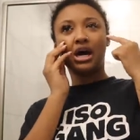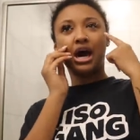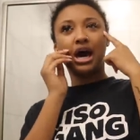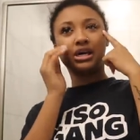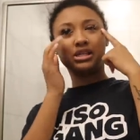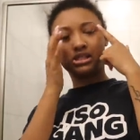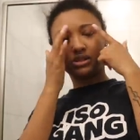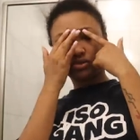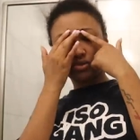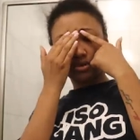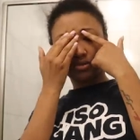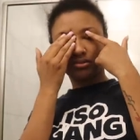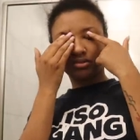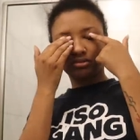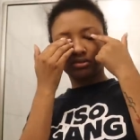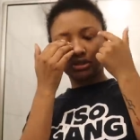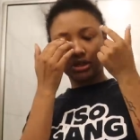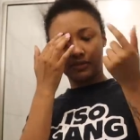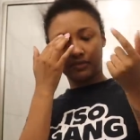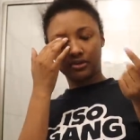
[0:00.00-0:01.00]
I just want a
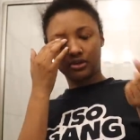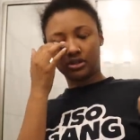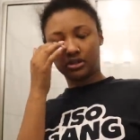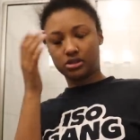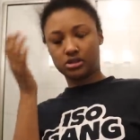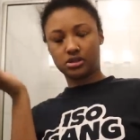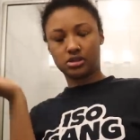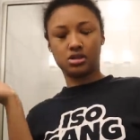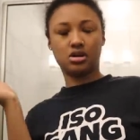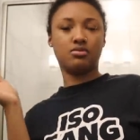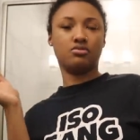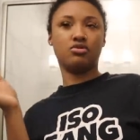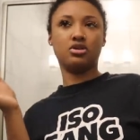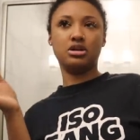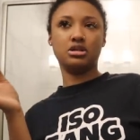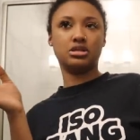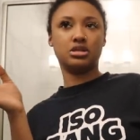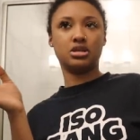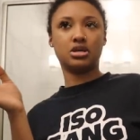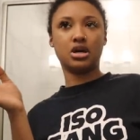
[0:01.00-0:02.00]
blue set for some
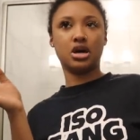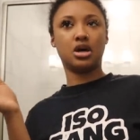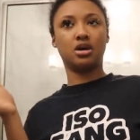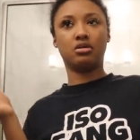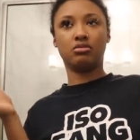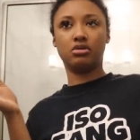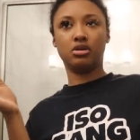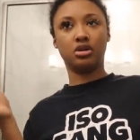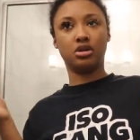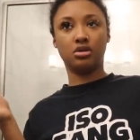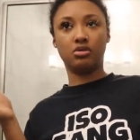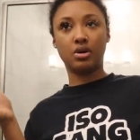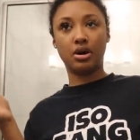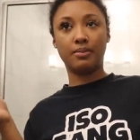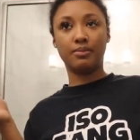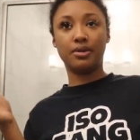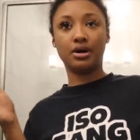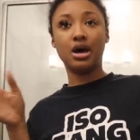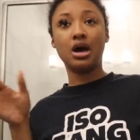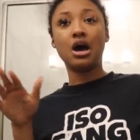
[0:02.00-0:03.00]
reason. I don't really know why,
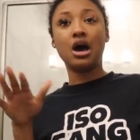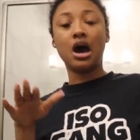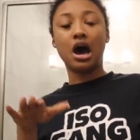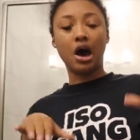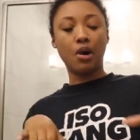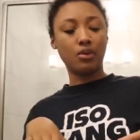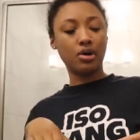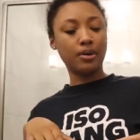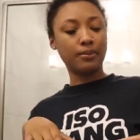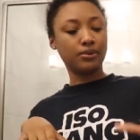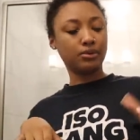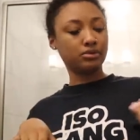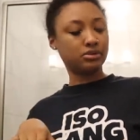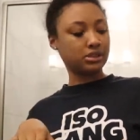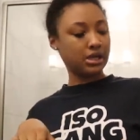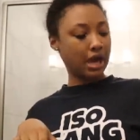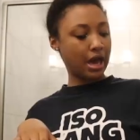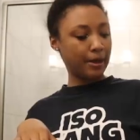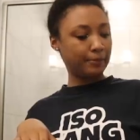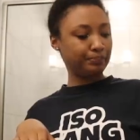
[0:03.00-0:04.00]
but I want a blue
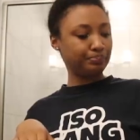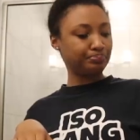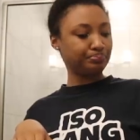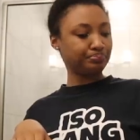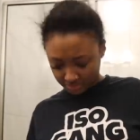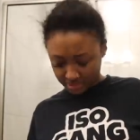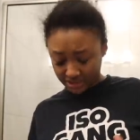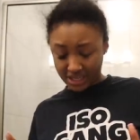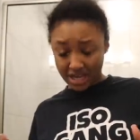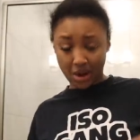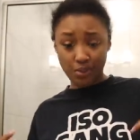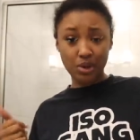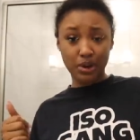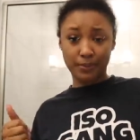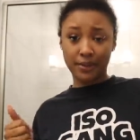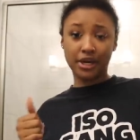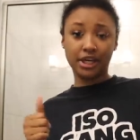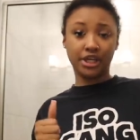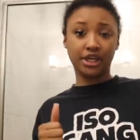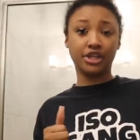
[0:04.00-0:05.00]
set. Yeah, I
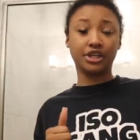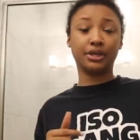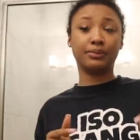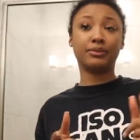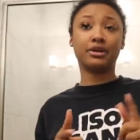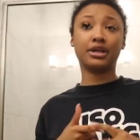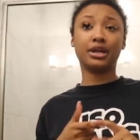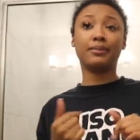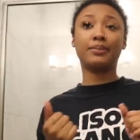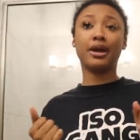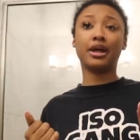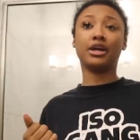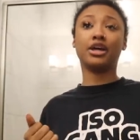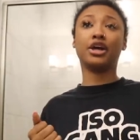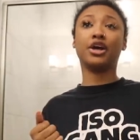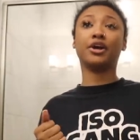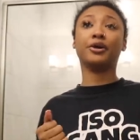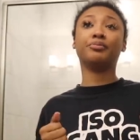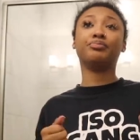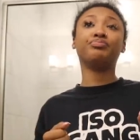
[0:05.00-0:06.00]
want a pedicure, I'm gonna get a
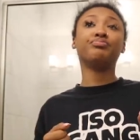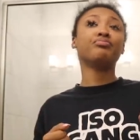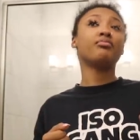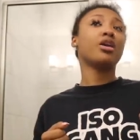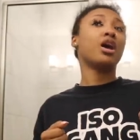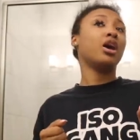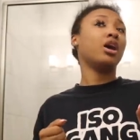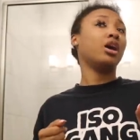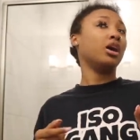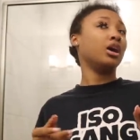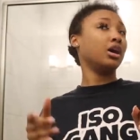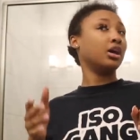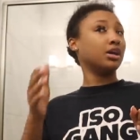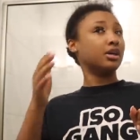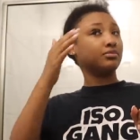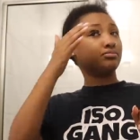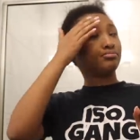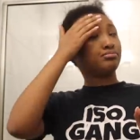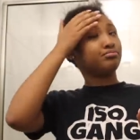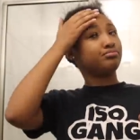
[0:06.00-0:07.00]
pedicure.
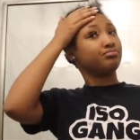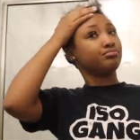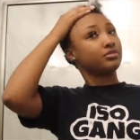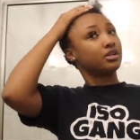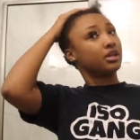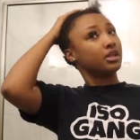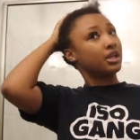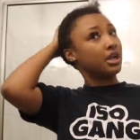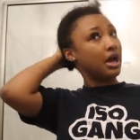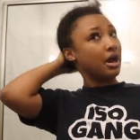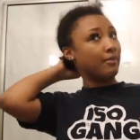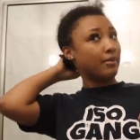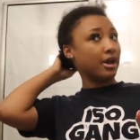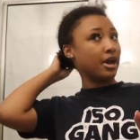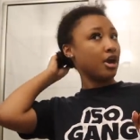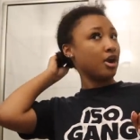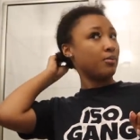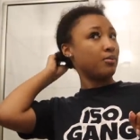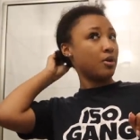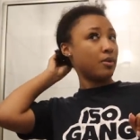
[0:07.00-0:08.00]
And then I have my
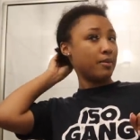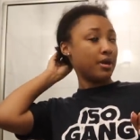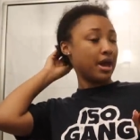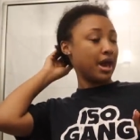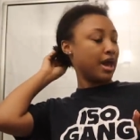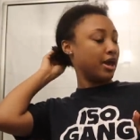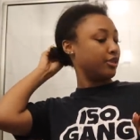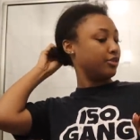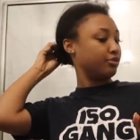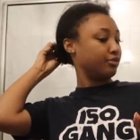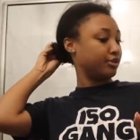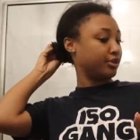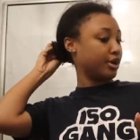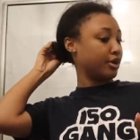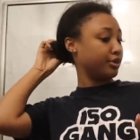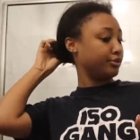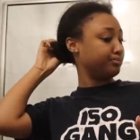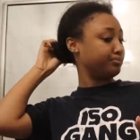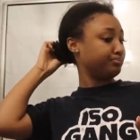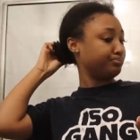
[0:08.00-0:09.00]
hair appointment at
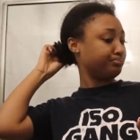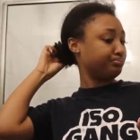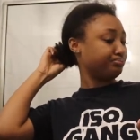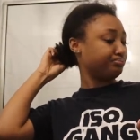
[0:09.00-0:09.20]
3.30.